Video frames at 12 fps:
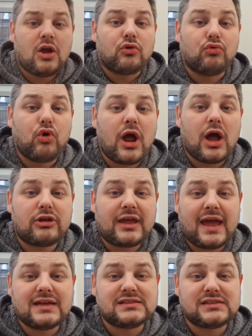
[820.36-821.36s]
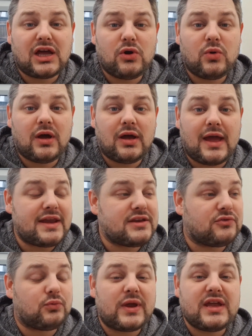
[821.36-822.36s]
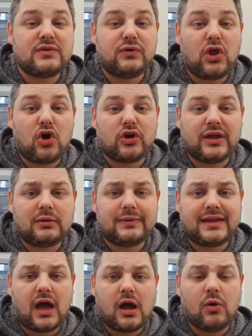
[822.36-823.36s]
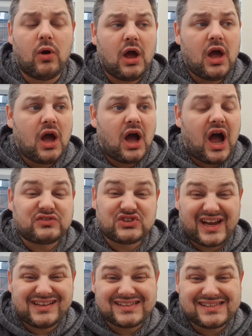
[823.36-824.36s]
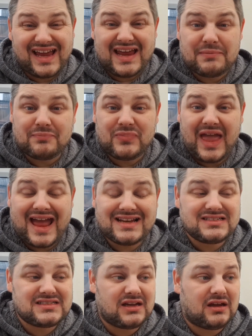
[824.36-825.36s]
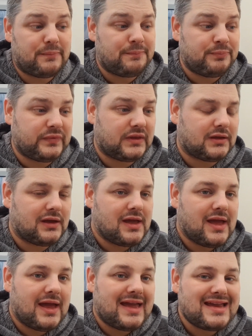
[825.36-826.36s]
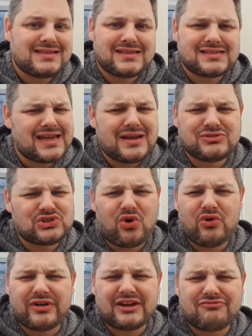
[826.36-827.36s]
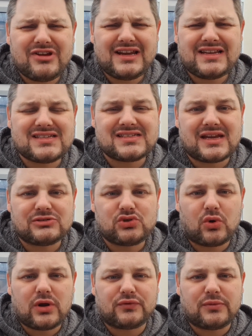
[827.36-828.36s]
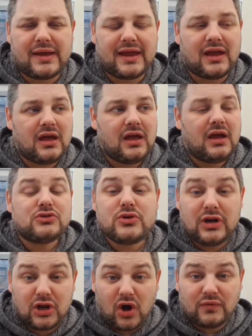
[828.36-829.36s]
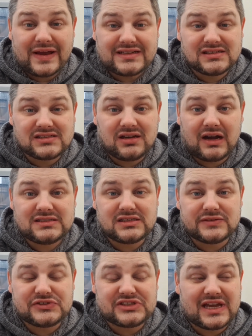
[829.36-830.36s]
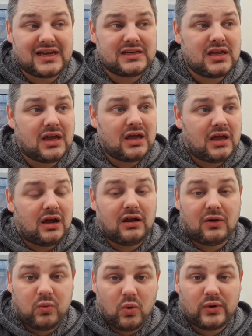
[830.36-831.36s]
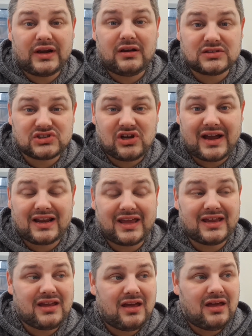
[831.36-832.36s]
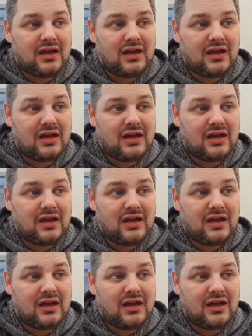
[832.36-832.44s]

Right, okay, so end of week vlog. Here we go. I've stayed the same, and it's the same story. It really is the same story for me. Doing a lot of exercise, as you've seen, a lot of walking, a lot of cycling,